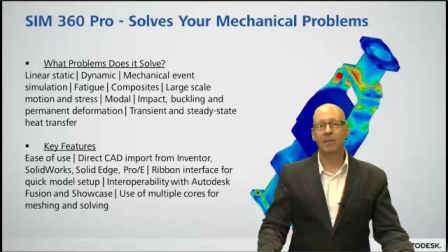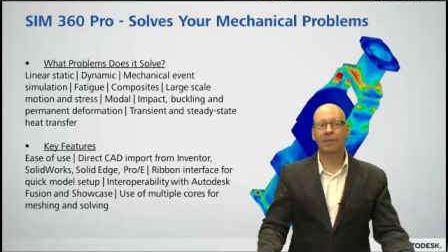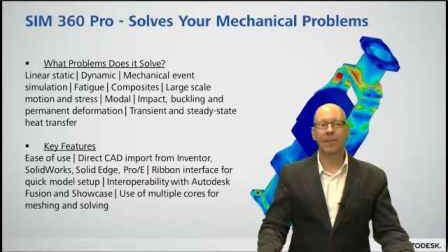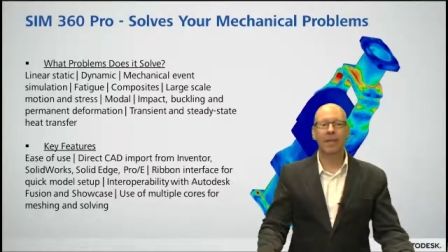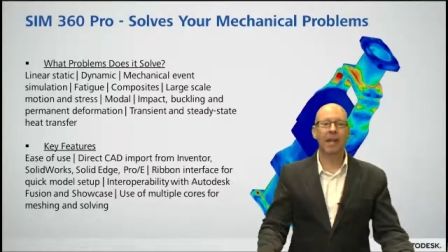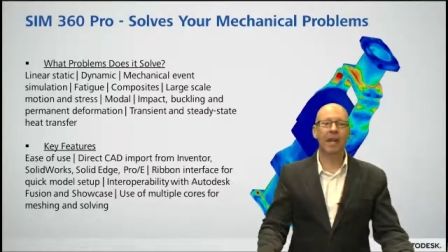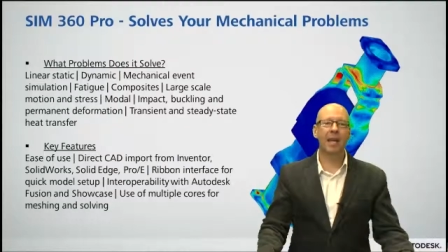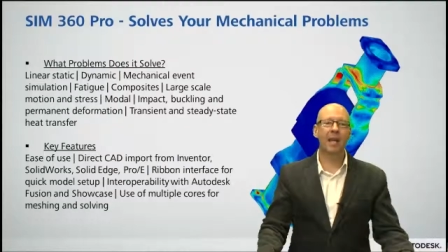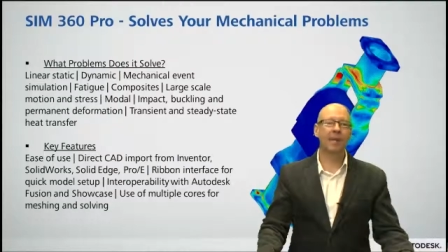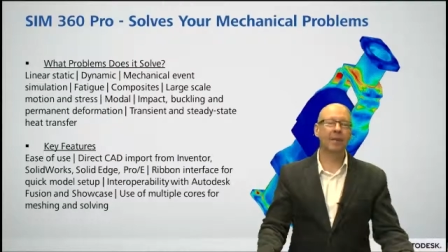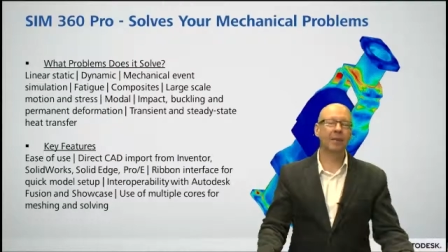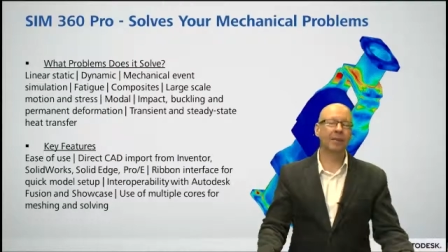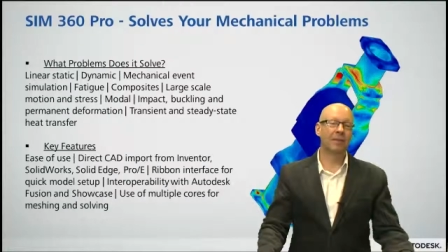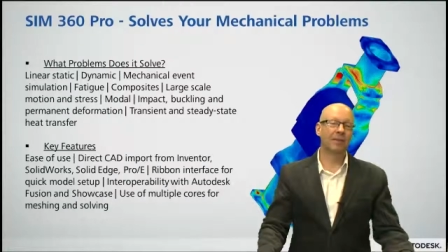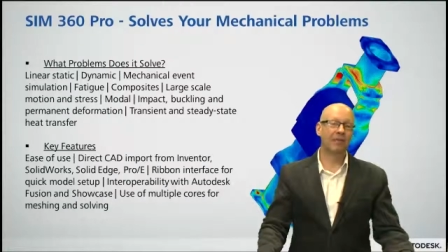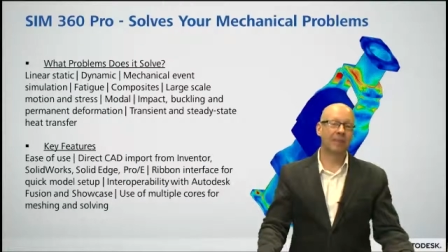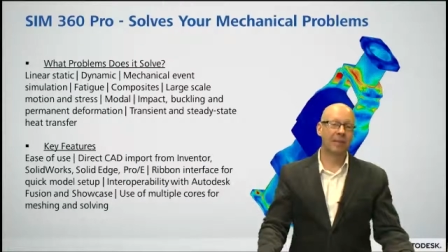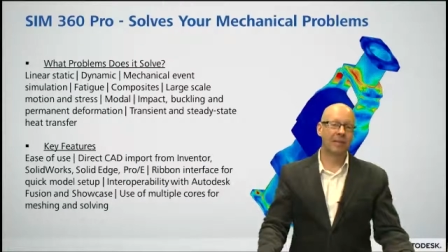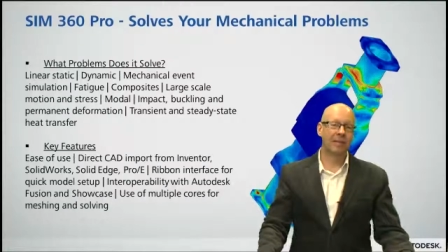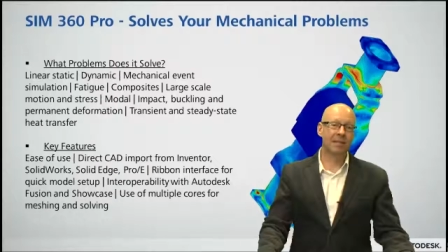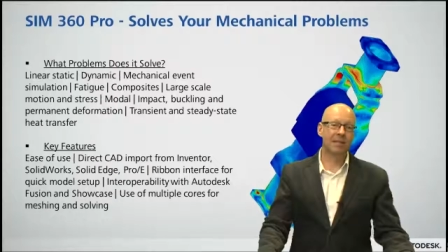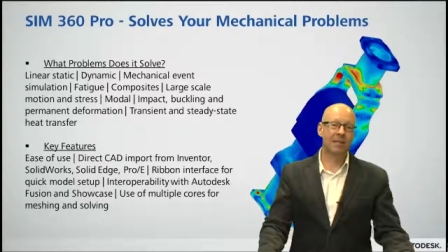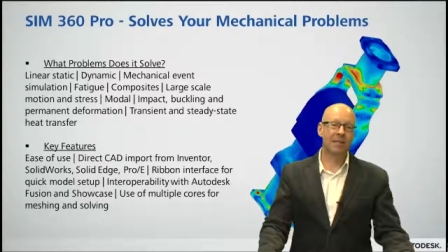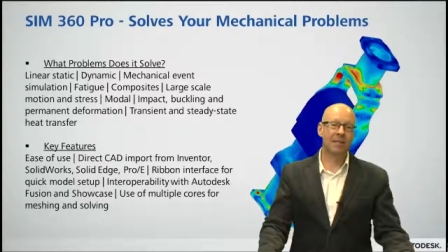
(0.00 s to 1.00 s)
mechanical
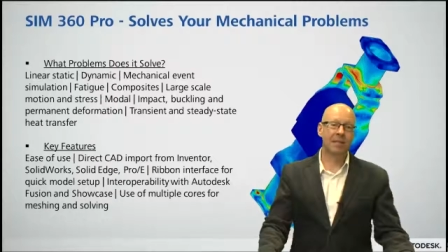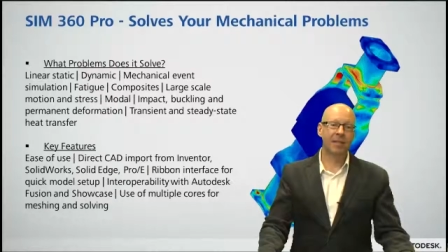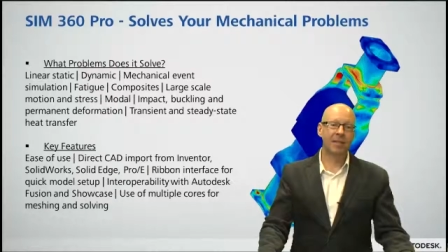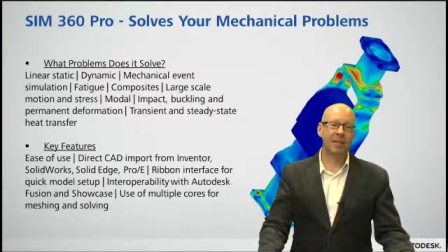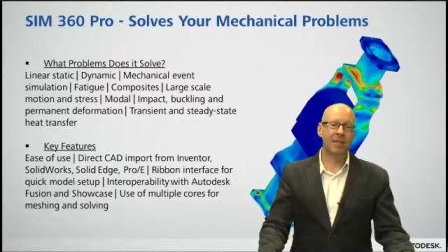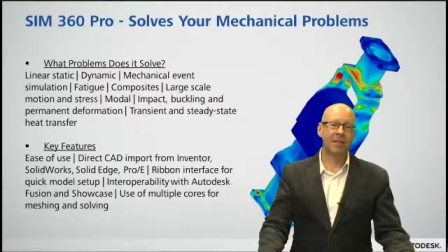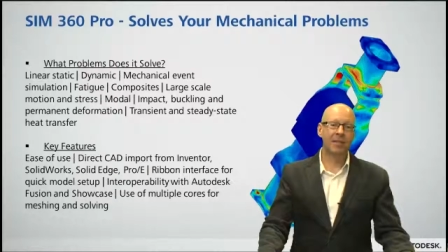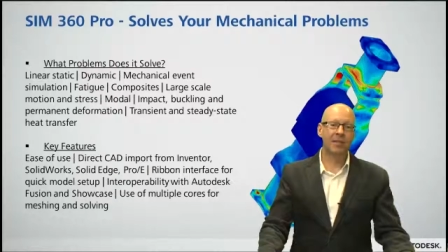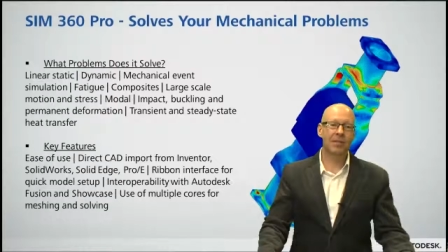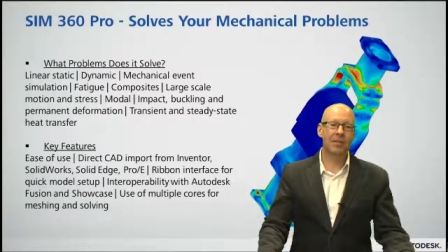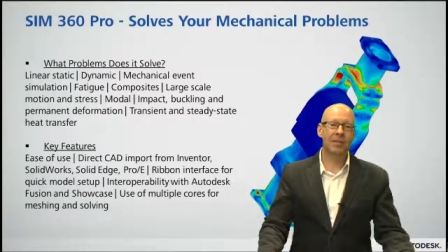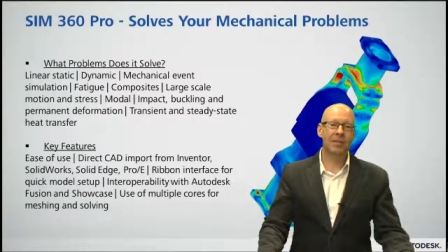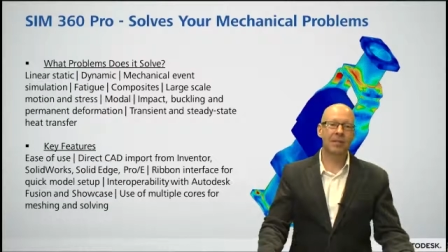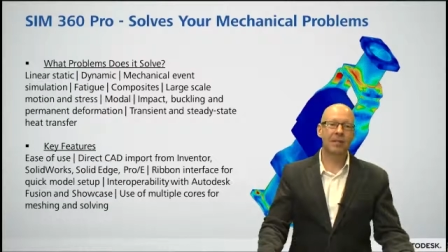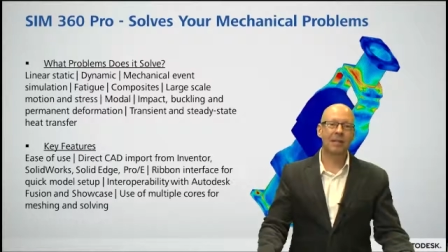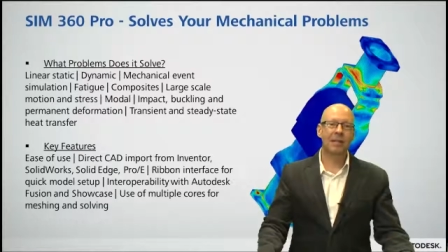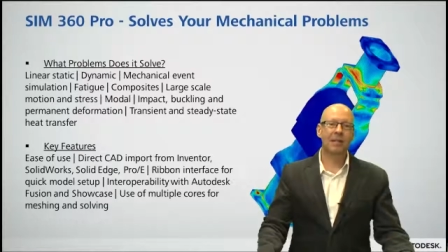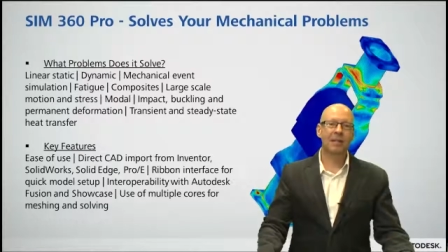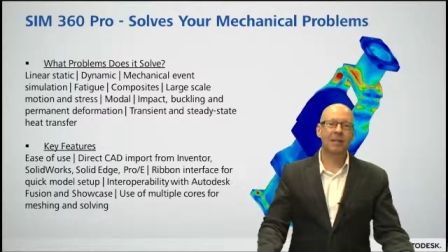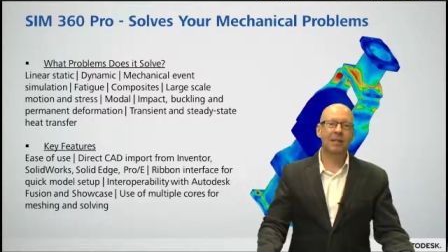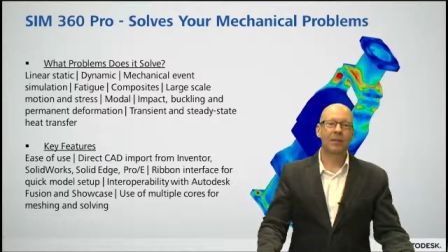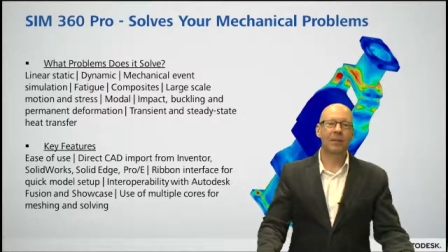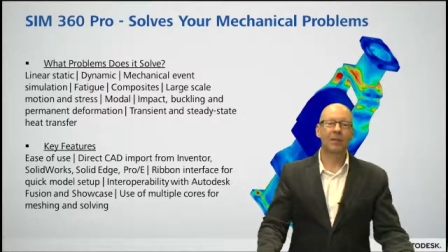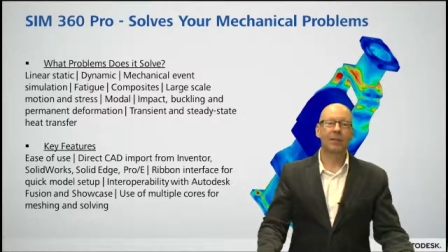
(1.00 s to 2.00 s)
event simulation.
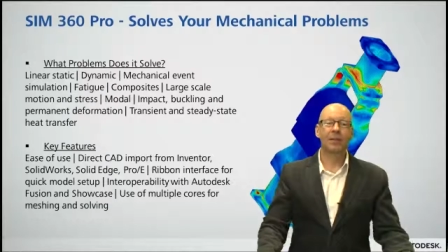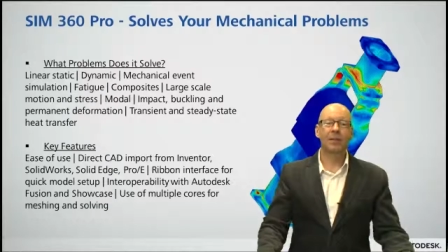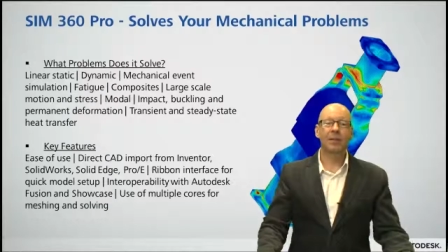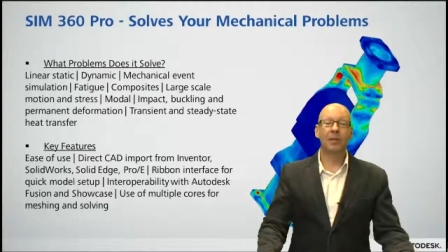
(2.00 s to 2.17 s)
You can